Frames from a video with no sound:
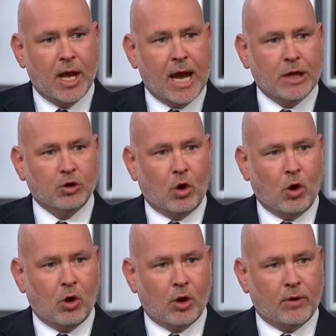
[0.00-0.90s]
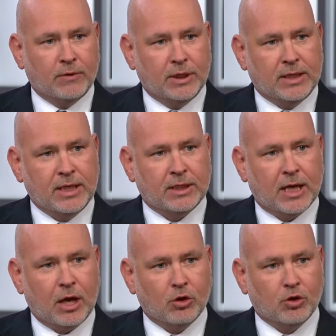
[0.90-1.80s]
as all of the
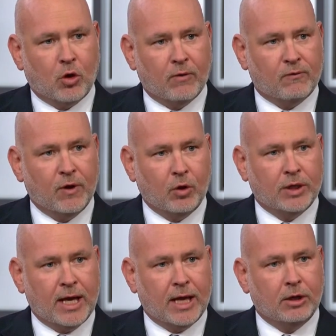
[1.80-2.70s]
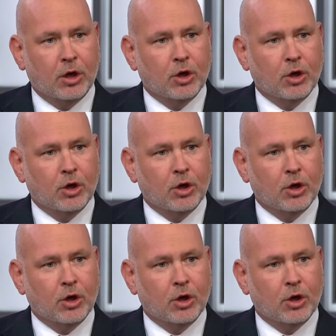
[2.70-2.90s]
details are filled in